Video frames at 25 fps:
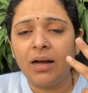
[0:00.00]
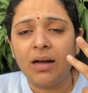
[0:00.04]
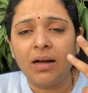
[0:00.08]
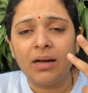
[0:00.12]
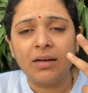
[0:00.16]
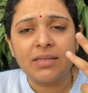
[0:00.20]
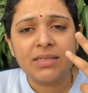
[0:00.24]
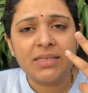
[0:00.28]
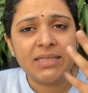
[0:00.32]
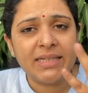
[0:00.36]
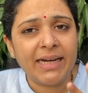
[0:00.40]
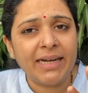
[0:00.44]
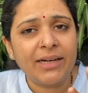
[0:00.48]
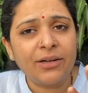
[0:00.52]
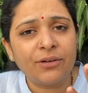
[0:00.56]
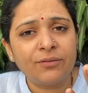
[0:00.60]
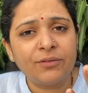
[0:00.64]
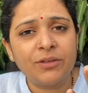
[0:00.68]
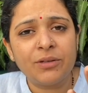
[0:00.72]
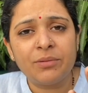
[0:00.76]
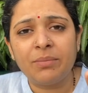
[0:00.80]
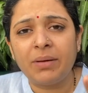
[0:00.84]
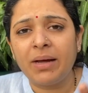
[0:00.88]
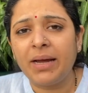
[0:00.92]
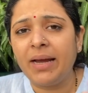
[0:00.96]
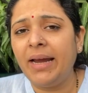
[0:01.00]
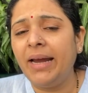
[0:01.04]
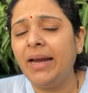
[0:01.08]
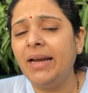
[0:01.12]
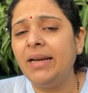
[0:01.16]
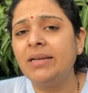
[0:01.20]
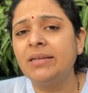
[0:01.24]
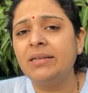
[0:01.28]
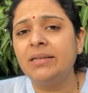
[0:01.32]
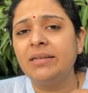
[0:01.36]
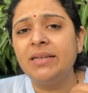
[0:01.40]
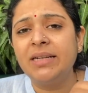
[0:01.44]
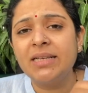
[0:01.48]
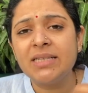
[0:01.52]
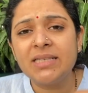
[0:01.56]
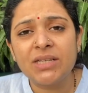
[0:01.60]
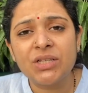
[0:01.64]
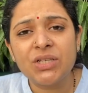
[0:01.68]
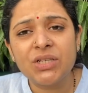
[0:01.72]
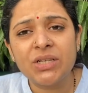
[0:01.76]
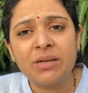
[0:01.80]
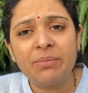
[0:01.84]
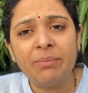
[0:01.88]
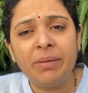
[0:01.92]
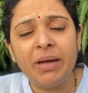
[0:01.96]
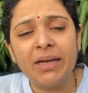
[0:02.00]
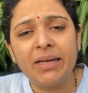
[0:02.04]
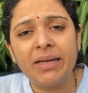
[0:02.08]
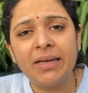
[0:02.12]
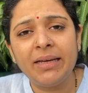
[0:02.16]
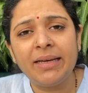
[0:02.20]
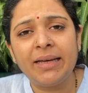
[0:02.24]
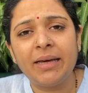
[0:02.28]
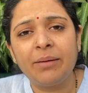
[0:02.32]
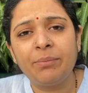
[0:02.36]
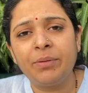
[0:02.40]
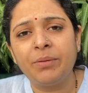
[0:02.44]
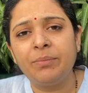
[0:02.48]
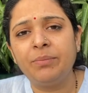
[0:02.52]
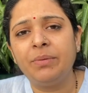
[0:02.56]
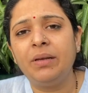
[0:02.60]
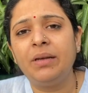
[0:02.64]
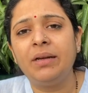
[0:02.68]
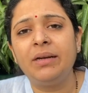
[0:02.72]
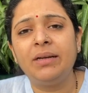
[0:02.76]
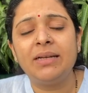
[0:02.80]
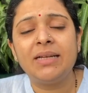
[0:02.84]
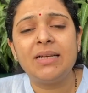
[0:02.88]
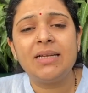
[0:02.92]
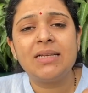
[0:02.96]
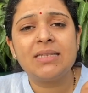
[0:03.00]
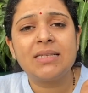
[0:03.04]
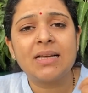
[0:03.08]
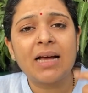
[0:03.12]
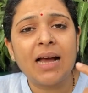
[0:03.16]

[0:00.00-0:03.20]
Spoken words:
state of the mind, decision making capabilities,